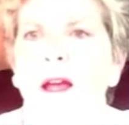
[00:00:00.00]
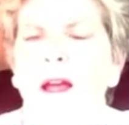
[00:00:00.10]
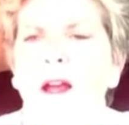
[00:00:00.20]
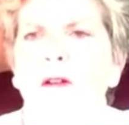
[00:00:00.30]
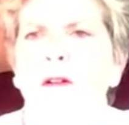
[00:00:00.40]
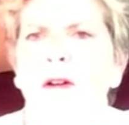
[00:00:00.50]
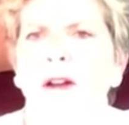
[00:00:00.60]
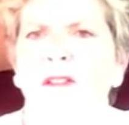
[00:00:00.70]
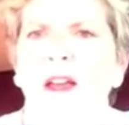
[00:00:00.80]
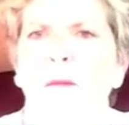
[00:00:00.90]
Here are
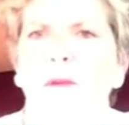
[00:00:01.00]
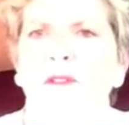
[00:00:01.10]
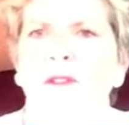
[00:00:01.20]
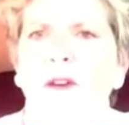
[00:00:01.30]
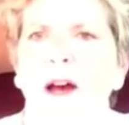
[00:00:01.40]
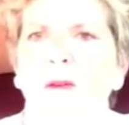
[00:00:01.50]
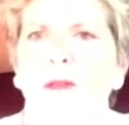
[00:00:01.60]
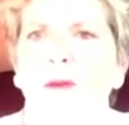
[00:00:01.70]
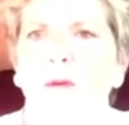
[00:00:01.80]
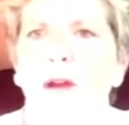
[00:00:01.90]
examples of how
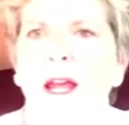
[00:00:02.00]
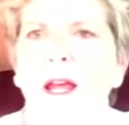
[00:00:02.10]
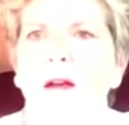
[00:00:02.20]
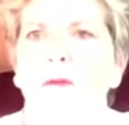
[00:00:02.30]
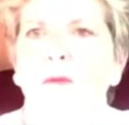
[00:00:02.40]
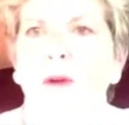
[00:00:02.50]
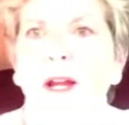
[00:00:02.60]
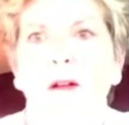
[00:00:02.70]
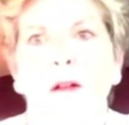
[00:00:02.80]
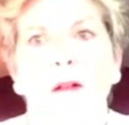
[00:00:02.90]
three
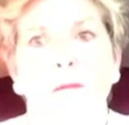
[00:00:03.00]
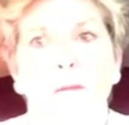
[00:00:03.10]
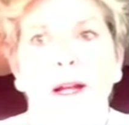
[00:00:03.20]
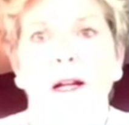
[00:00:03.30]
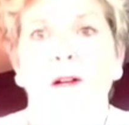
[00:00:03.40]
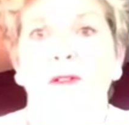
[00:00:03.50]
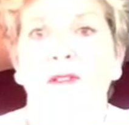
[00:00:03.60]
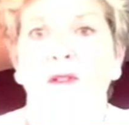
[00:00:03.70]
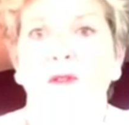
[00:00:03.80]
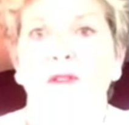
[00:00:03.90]
real medical
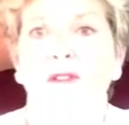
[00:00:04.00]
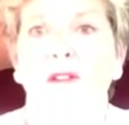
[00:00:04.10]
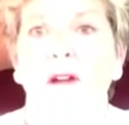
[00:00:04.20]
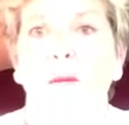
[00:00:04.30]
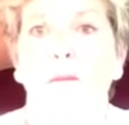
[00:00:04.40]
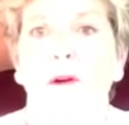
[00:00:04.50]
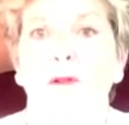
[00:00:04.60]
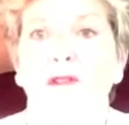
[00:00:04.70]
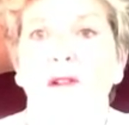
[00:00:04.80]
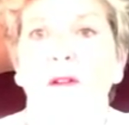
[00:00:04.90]
students
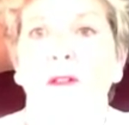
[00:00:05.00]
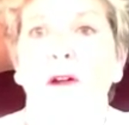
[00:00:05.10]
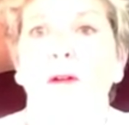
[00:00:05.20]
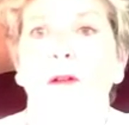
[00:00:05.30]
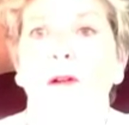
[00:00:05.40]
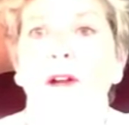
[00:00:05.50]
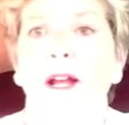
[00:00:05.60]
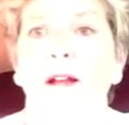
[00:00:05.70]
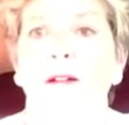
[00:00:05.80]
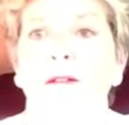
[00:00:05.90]
approached their
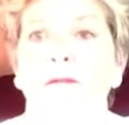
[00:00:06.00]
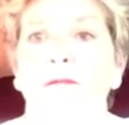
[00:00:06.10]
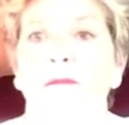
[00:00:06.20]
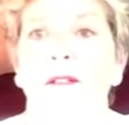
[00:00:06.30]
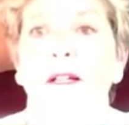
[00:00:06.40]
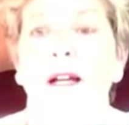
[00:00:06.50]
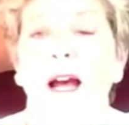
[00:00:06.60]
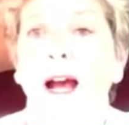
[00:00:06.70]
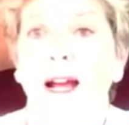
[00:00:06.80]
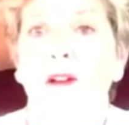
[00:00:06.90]
learning.
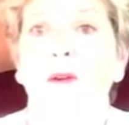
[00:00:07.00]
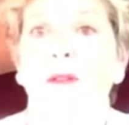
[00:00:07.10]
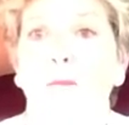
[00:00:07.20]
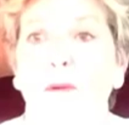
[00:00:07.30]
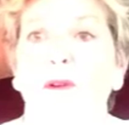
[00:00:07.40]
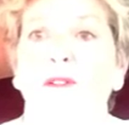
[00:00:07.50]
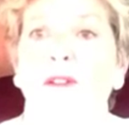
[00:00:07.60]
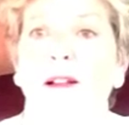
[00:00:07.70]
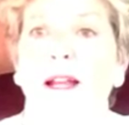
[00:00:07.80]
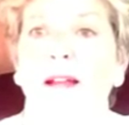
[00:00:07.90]
I know them
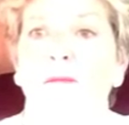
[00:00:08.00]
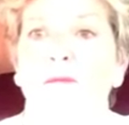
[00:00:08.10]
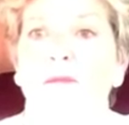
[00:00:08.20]
personally.